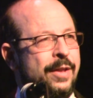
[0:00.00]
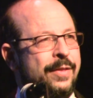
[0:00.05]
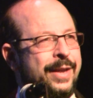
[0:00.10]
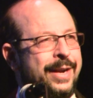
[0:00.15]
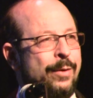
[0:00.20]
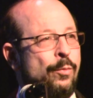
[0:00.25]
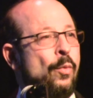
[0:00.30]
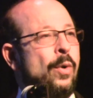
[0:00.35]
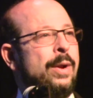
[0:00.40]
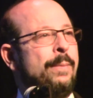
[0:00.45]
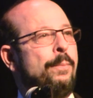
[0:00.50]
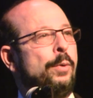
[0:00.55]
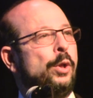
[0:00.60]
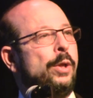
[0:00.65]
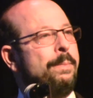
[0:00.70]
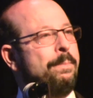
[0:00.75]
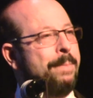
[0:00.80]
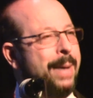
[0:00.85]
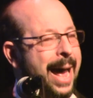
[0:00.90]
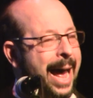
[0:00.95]
They didn't want to
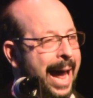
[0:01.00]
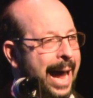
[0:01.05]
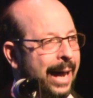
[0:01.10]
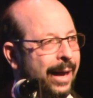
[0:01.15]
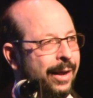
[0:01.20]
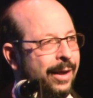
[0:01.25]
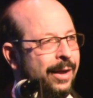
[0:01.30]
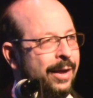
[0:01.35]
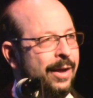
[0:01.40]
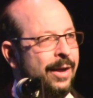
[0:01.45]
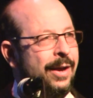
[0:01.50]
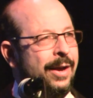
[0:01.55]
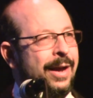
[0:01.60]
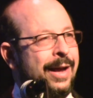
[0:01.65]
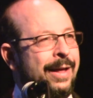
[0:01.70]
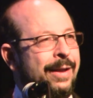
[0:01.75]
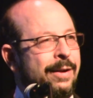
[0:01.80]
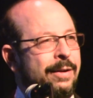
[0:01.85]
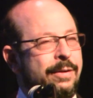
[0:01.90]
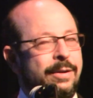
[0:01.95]
pull it back.
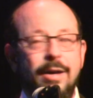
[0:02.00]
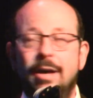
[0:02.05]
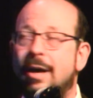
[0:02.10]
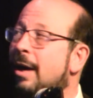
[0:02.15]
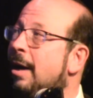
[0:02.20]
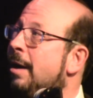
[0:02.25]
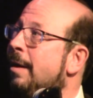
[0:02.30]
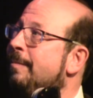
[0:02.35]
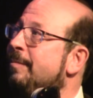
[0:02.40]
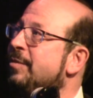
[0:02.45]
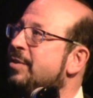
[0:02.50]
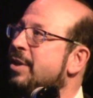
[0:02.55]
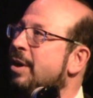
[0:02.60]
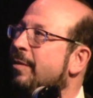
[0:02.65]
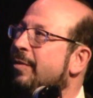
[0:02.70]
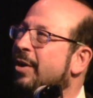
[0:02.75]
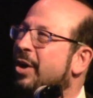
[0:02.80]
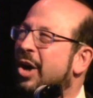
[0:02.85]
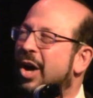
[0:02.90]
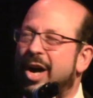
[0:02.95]
And um,
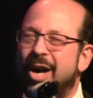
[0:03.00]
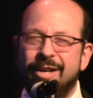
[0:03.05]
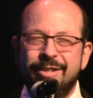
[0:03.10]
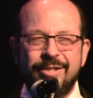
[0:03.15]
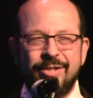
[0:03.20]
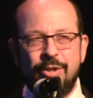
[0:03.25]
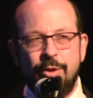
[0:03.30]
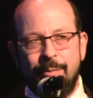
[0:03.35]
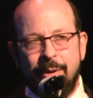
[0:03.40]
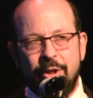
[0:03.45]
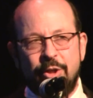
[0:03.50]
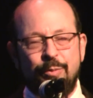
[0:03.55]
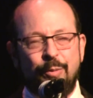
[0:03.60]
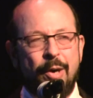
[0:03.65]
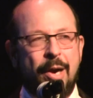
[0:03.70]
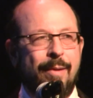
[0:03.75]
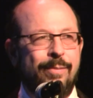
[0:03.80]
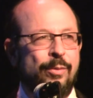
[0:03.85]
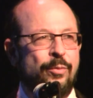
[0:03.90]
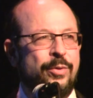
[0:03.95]
so the cost too much
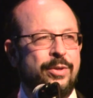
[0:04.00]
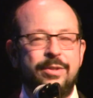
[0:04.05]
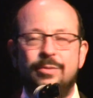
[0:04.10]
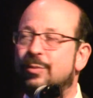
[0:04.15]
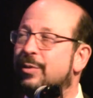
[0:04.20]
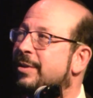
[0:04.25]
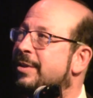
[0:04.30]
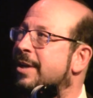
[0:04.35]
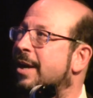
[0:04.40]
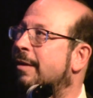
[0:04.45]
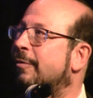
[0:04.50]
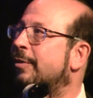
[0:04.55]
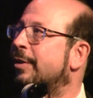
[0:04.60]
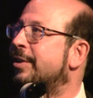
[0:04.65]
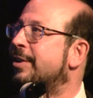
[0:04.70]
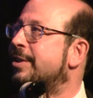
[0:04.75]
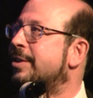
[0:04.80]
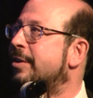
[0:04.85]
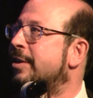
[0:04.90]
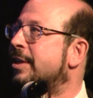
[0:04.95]
problem was, was not
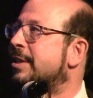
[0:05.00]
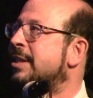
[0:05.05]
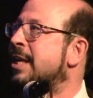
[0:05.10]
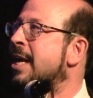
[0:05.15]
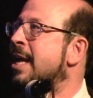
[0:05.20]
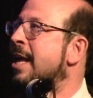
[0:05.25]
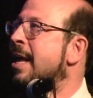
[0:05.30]
really serious.